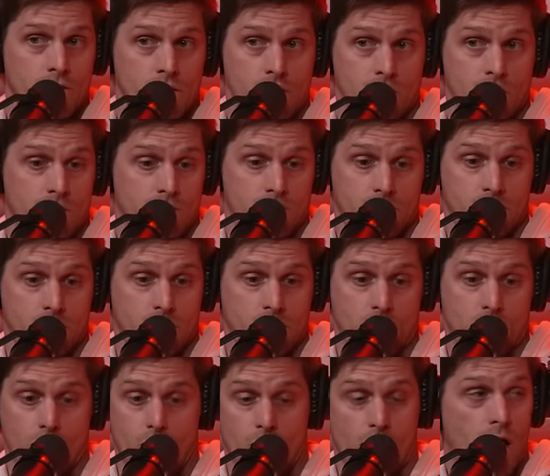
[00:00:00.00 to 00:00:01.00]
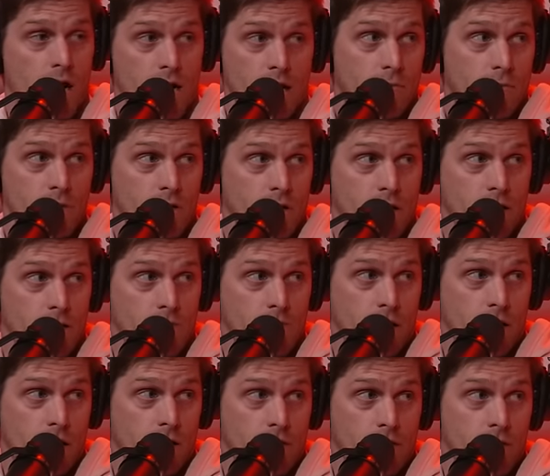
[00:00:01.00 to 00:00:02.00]
just you're not able to get it
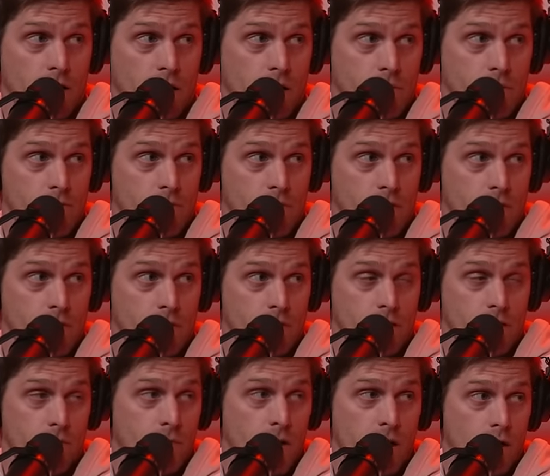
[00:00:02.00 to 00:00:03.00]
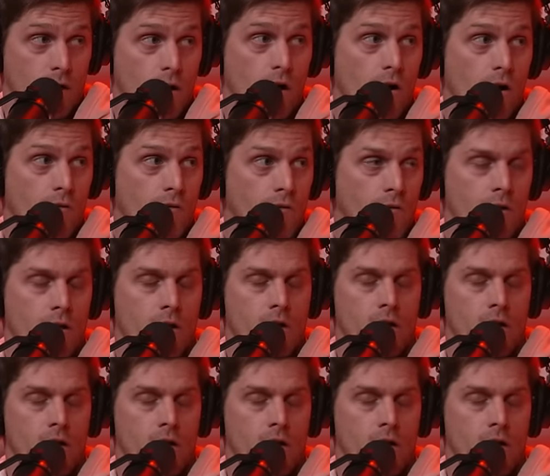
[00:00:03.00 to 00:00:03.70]
back. You're not able to get the nut back off.